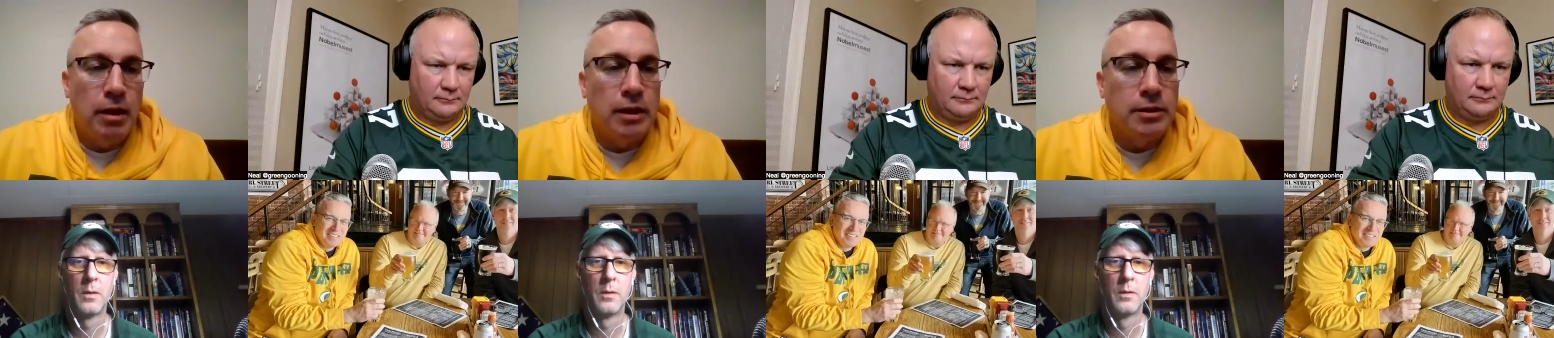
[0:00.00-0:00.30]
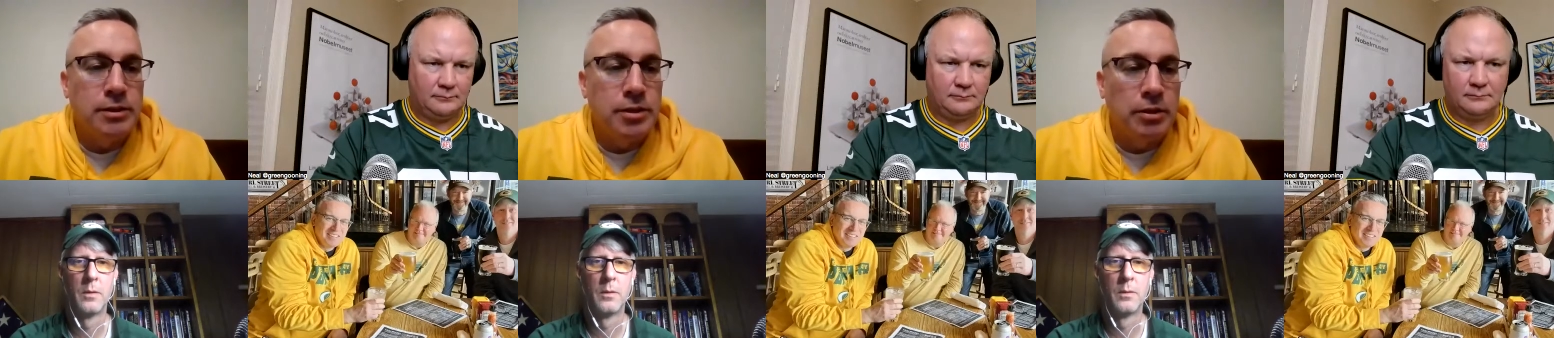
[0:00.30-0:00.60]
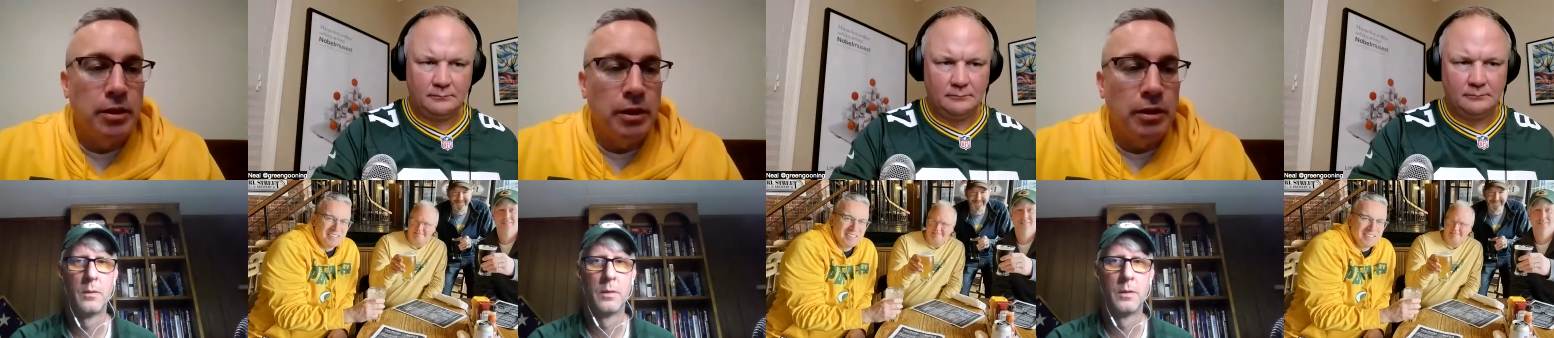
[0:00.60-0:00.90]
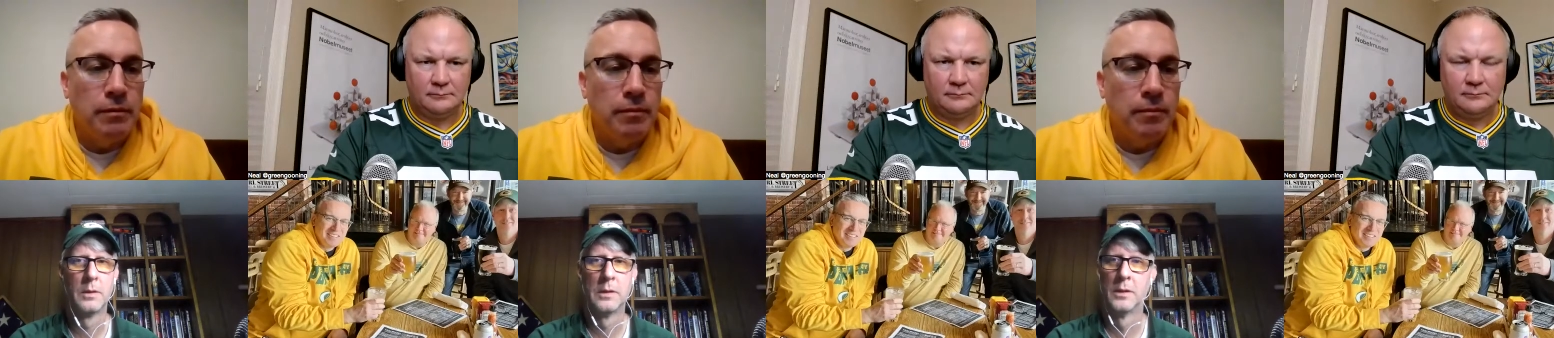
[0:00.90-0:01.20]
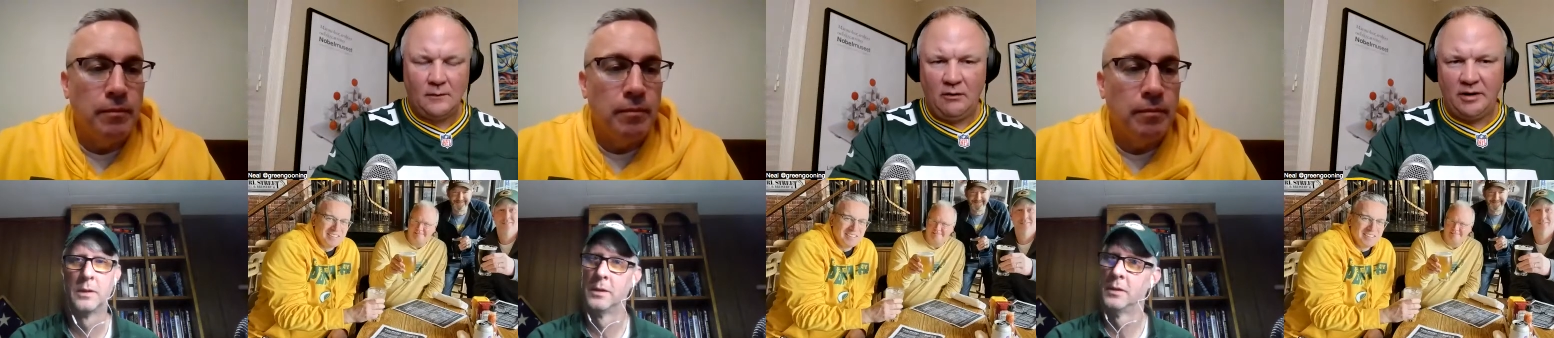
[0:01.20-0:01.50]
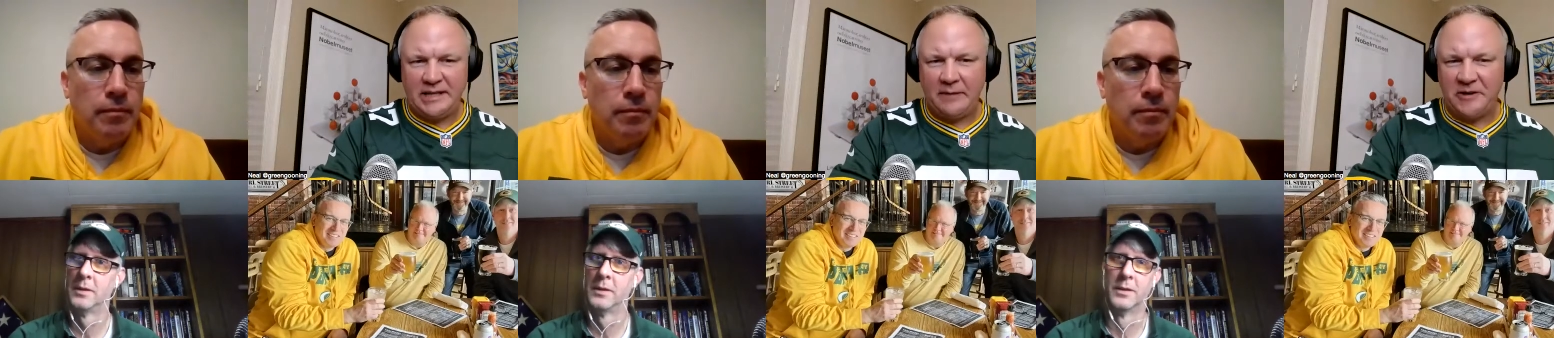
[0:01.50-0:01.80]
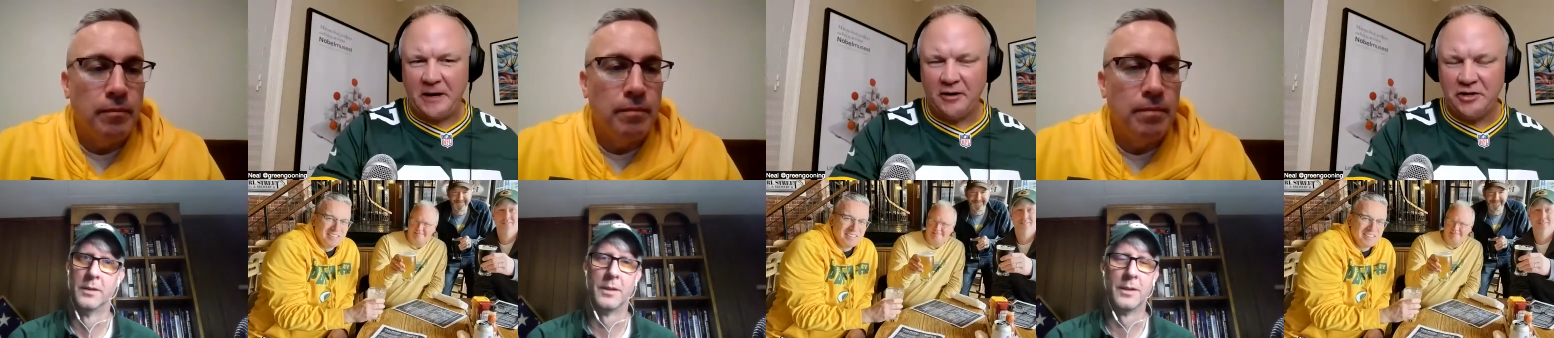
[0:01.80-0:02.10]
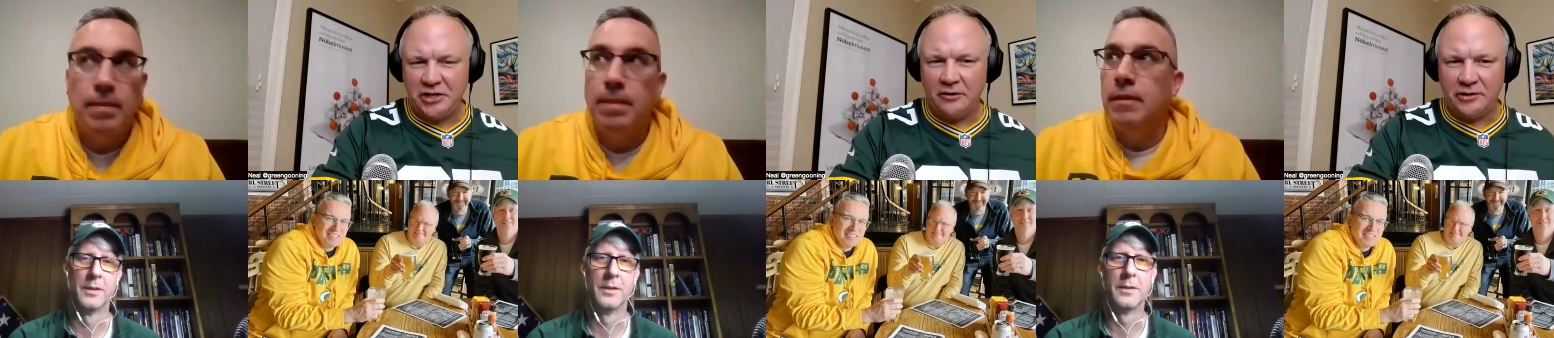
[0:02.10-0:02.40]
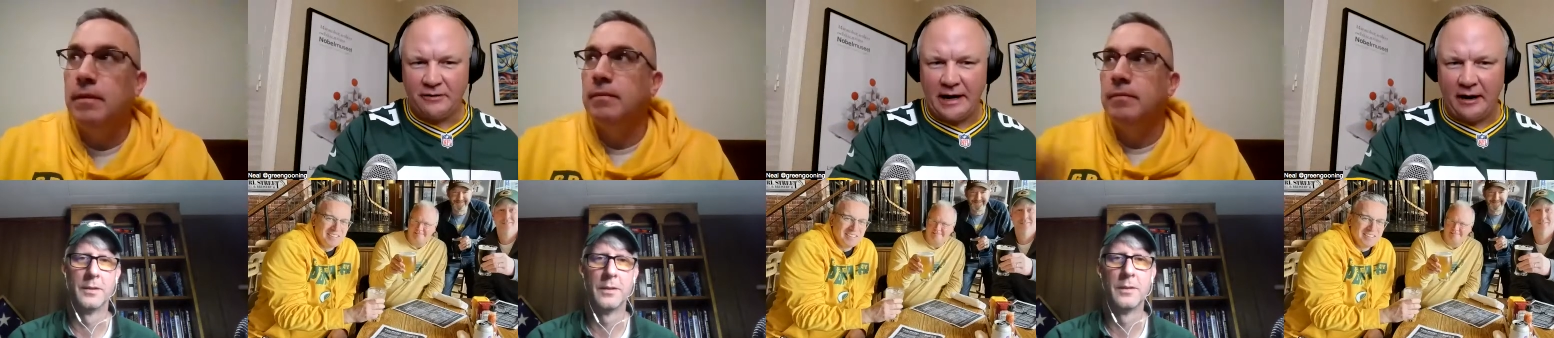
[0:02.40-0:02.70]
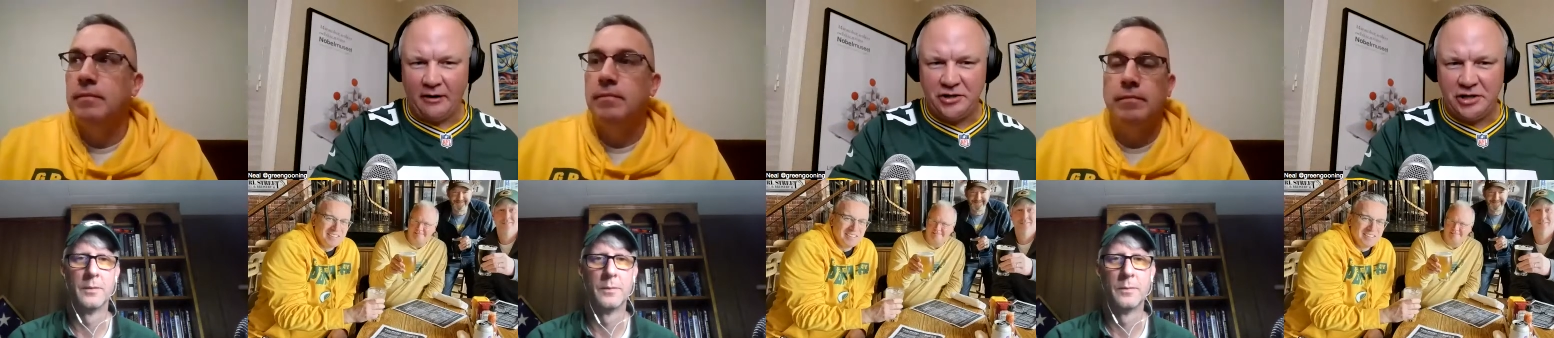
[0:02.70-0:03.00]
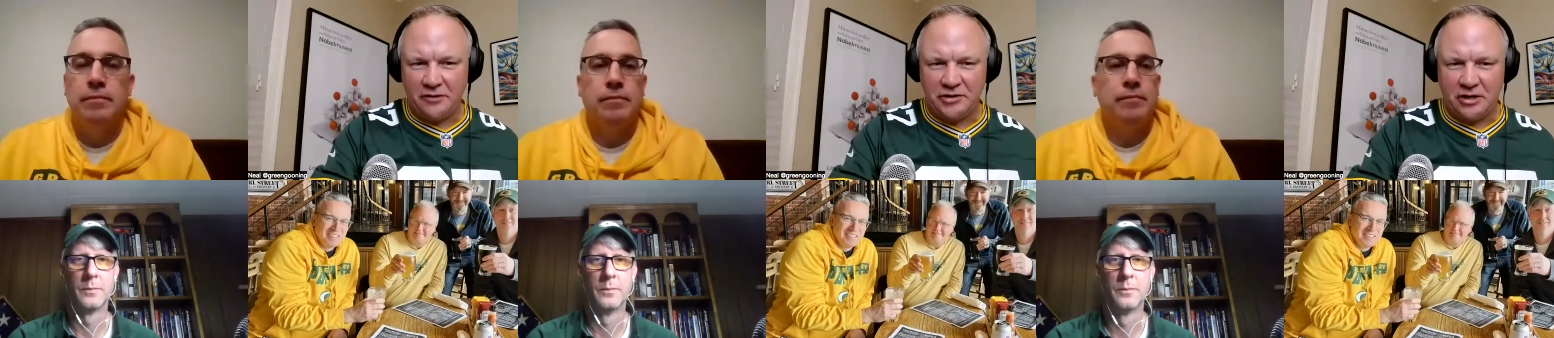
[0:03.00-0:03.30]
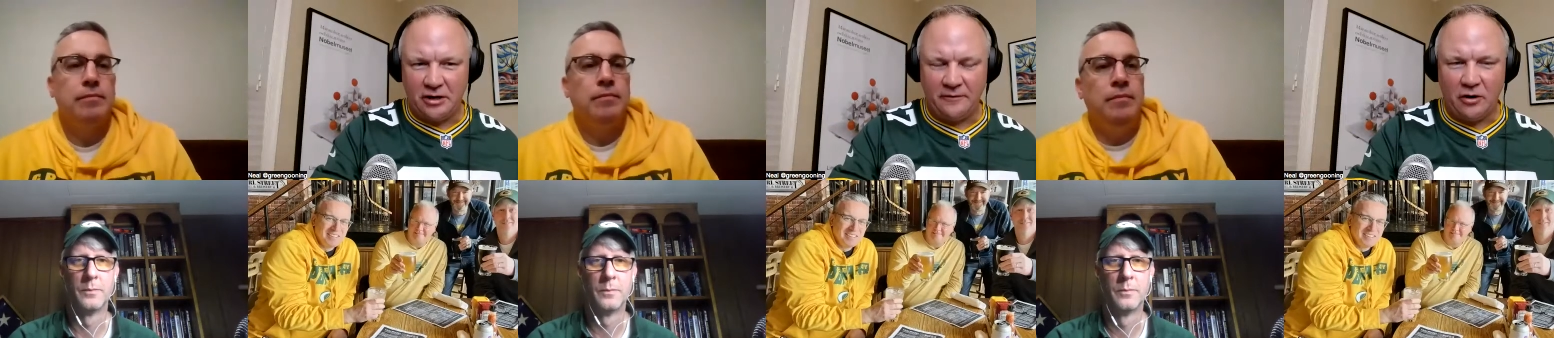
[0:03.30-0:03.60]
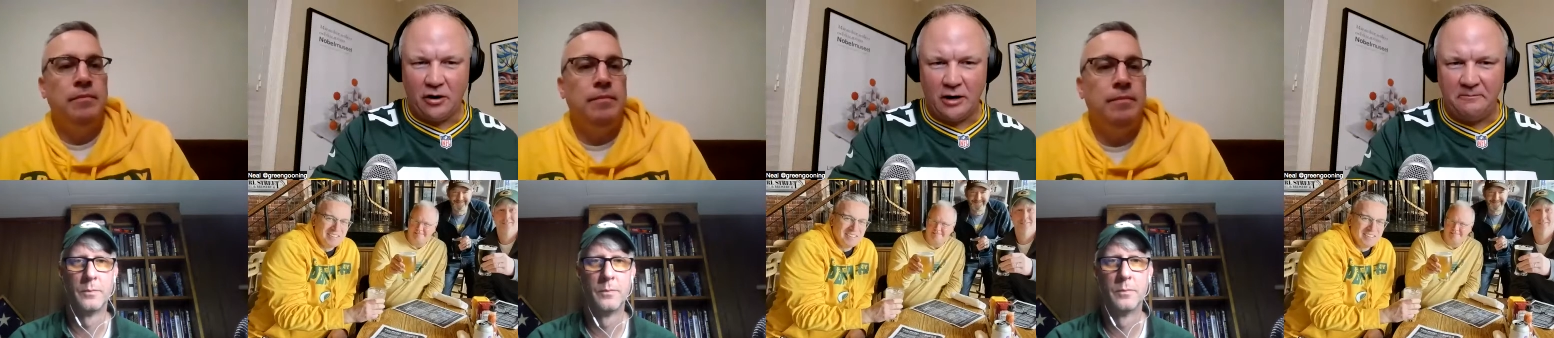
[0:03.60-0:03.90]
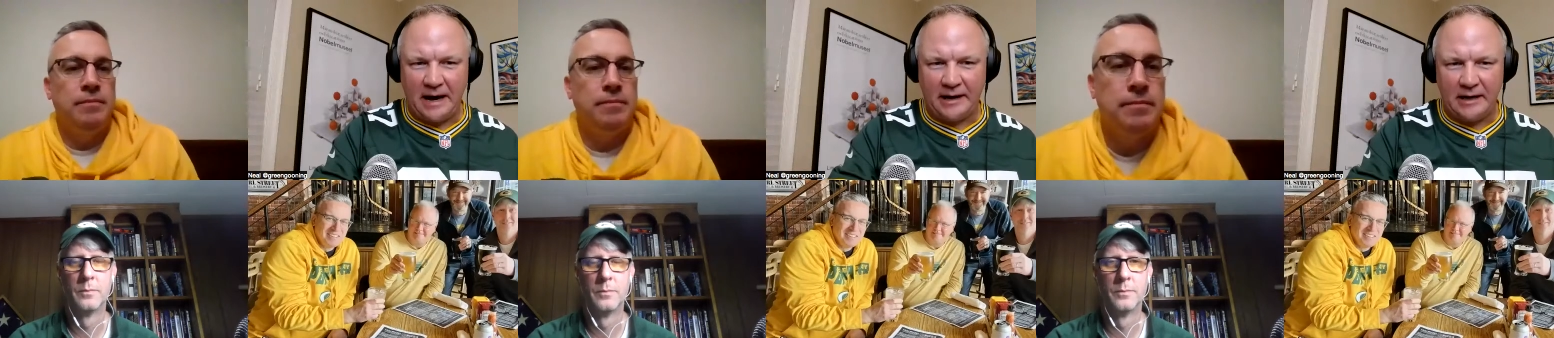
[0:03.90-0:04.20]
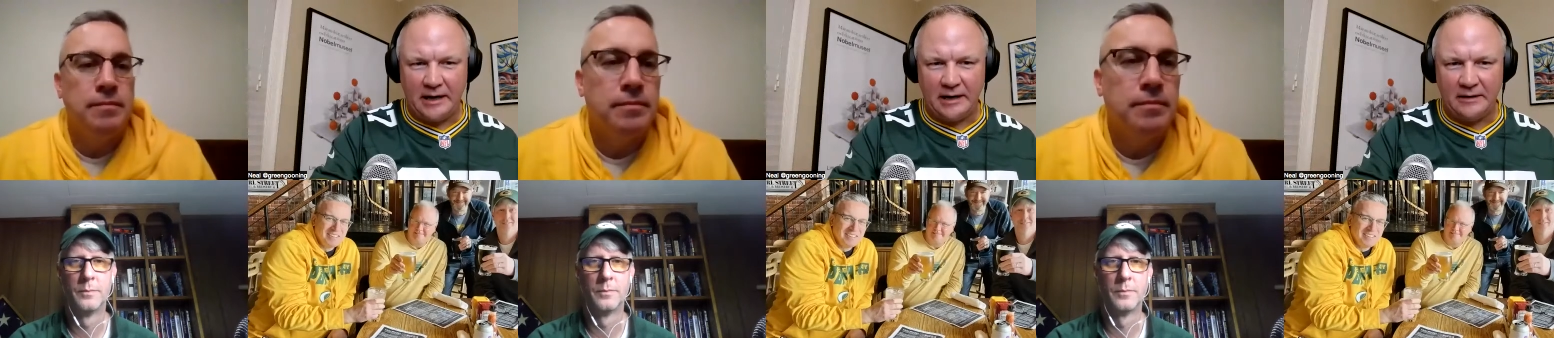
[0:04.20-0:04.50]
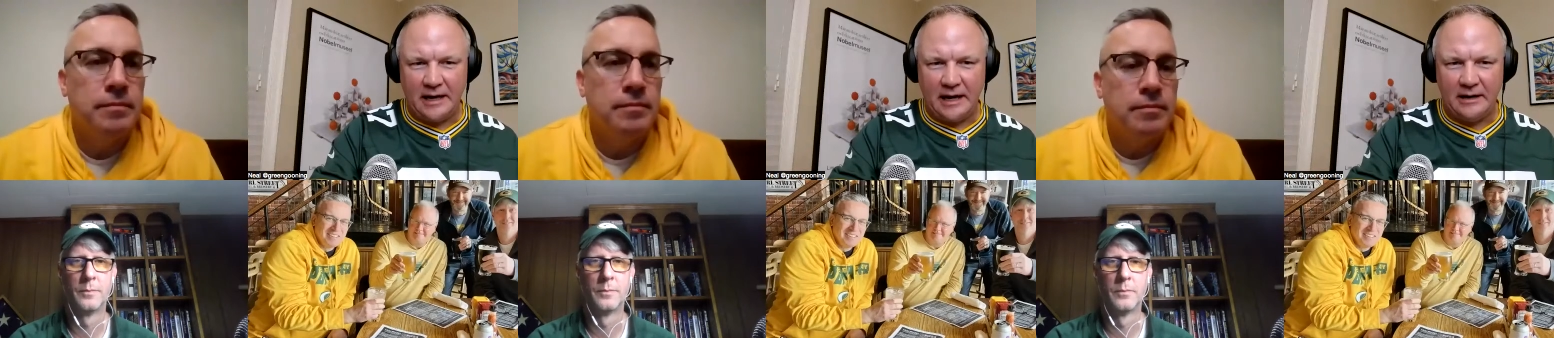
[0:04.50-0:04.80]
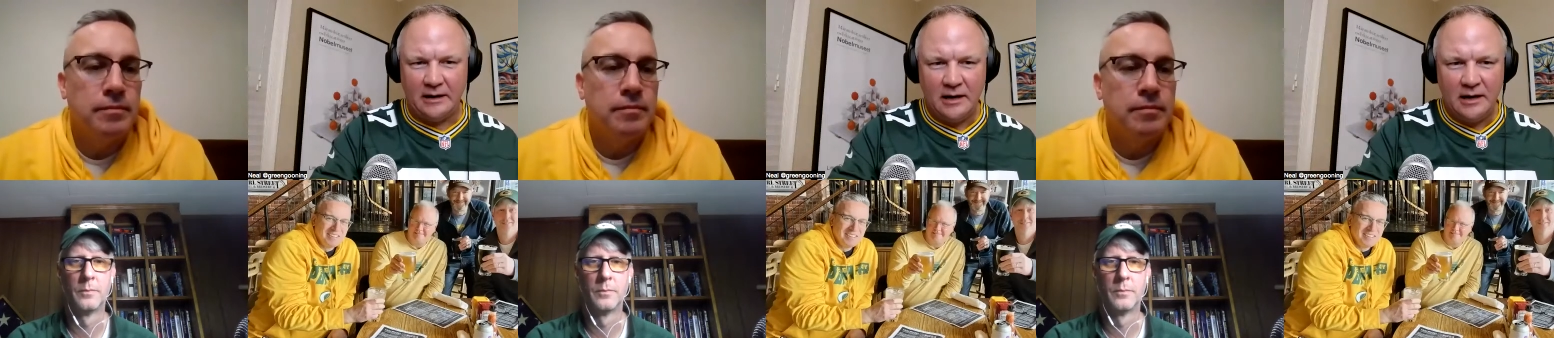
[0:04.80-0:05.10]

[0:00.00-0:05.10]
Speaker 1: on Sunday. Well, same with Aaron Jones, right?
Speaker 2: Aaron Jones could have gone back in and they